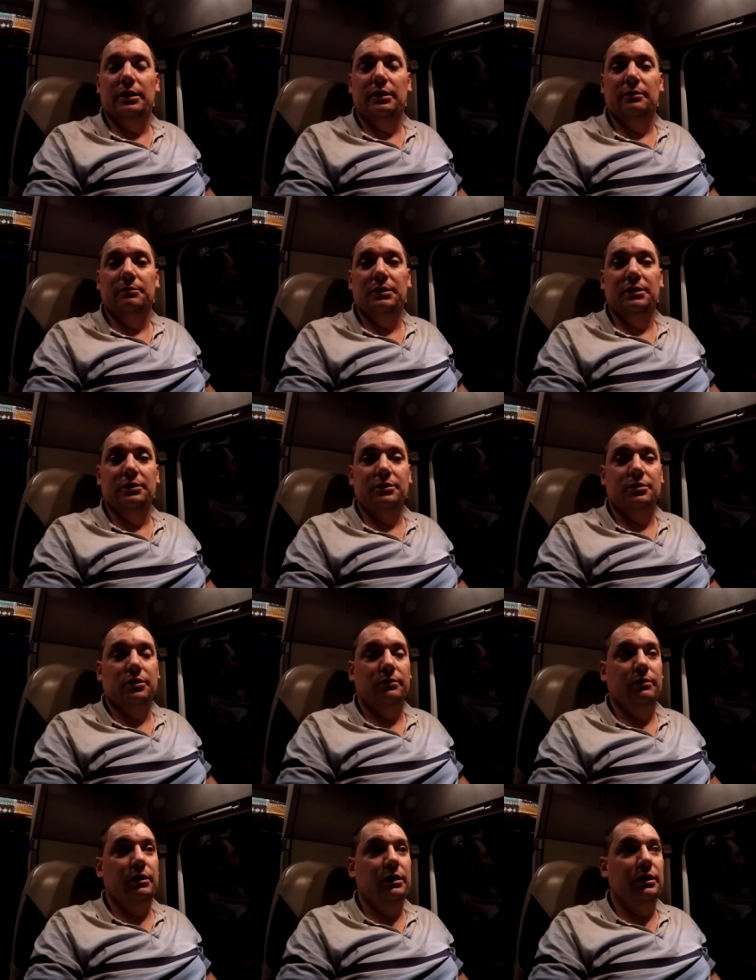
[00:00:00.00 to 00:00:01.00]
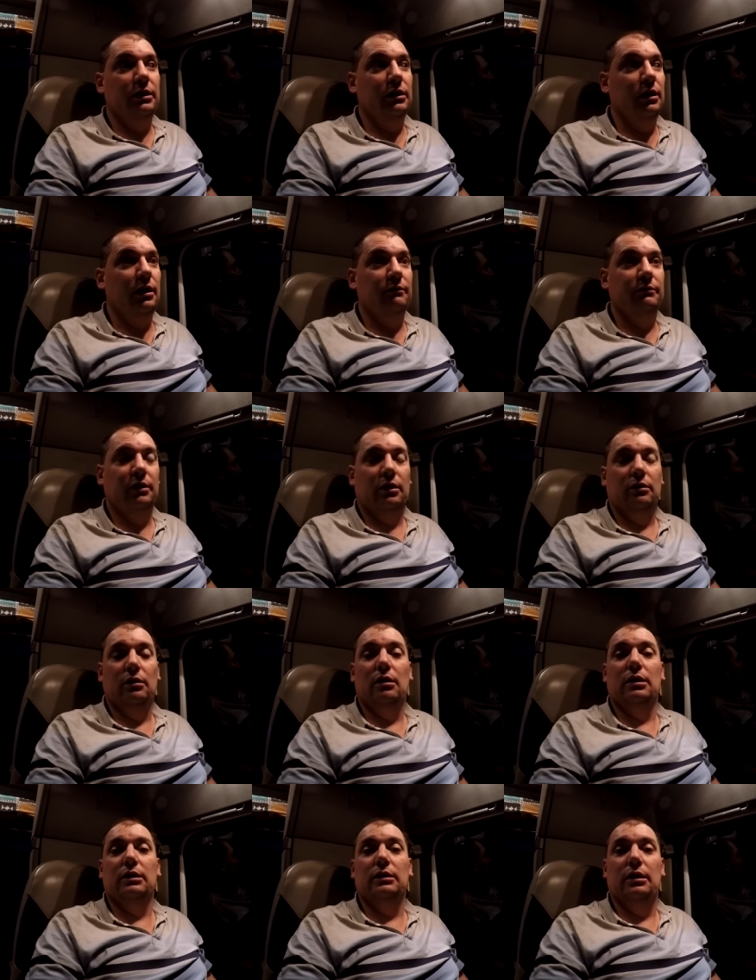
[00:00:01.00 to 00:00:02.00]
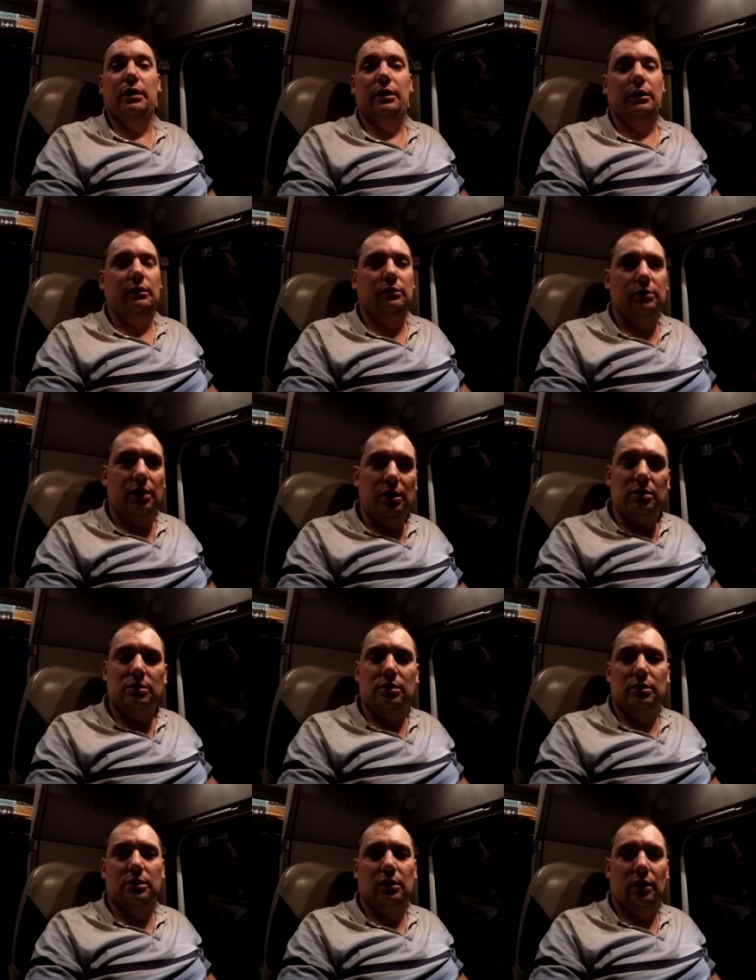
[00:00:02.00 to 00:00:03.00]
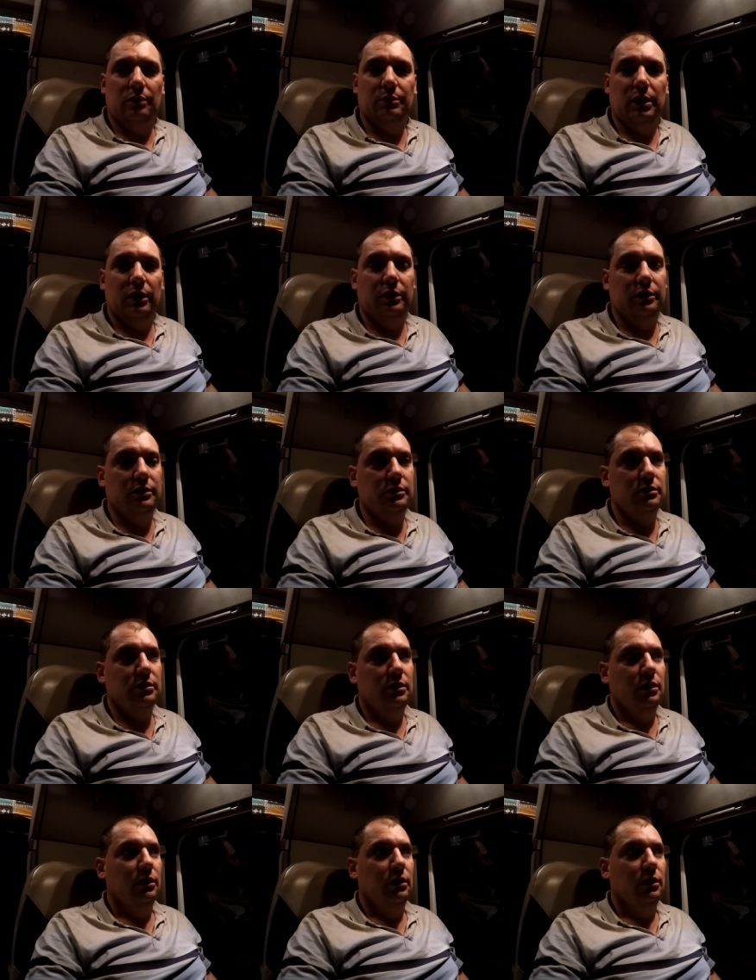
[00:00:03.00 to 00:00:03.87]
I mean, it's already eleven o'clock at night, Eastern time that is.